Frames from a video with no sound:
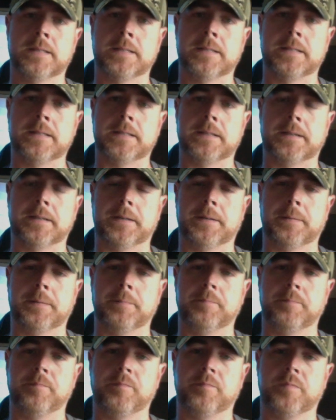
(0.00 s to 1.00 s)

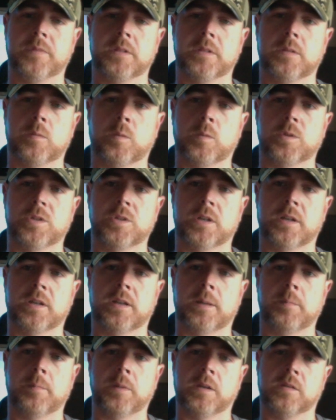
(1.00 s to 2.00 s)
um, which
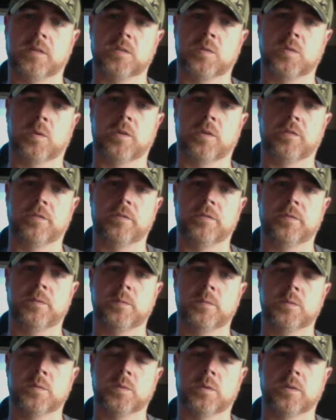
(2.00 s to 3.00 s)
ended up being sort of
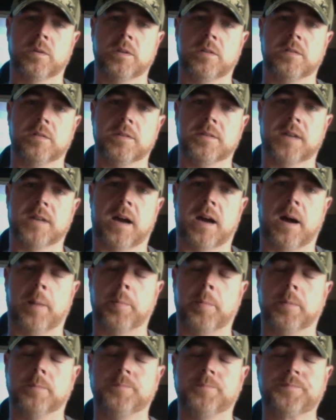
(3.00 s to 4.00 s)
near the
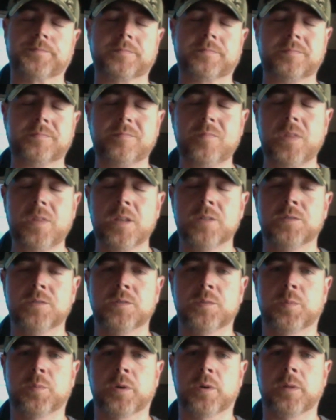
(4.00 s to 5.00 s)
top, and this
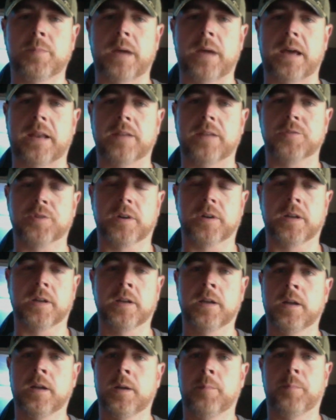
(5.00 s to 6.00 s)
was a pretty bad entry.
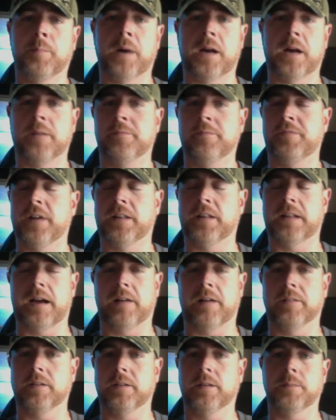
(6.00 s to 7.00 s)
Bottom fell
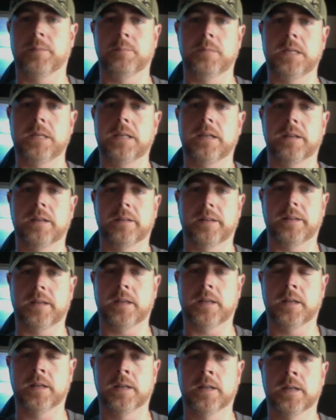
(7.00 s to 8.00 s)
out
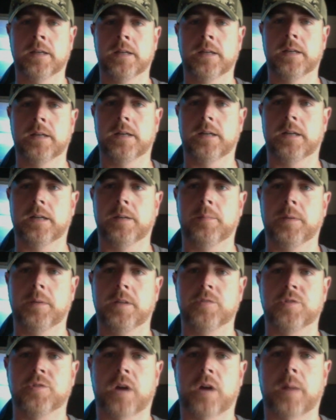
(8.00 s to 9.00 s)
immediately, and
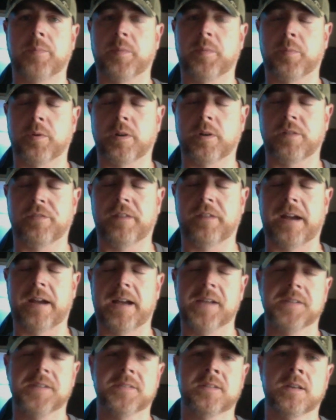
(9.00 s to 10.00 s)
it dropped pretty
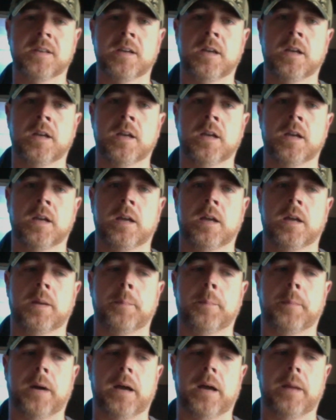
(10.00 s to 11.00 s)
fast.
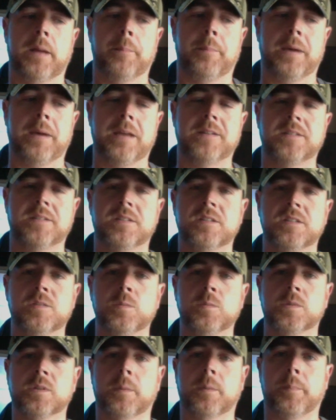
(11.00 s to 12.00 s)
My bad
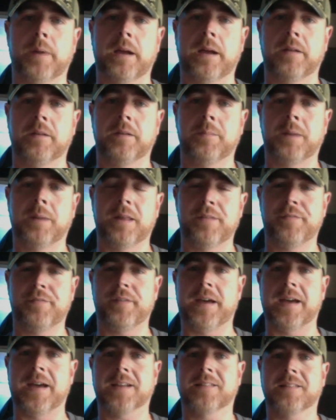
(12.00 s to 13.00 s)
decision was compounded by the
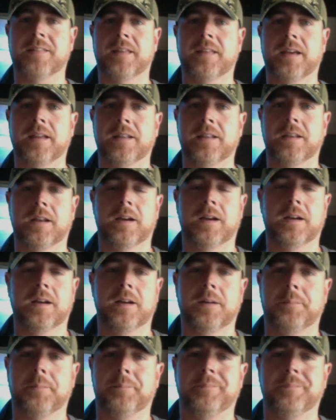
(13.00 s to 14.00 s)
fact that
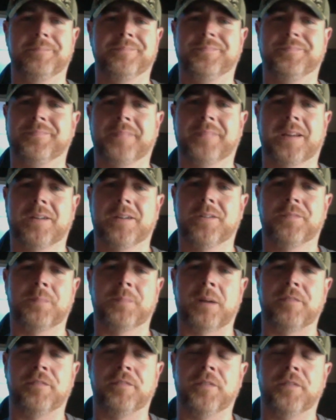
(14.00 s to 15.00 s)
I don't know if
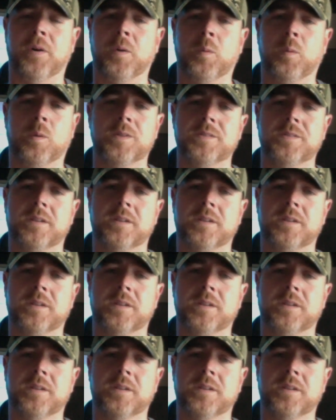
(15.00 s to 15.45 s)
my phone wasn't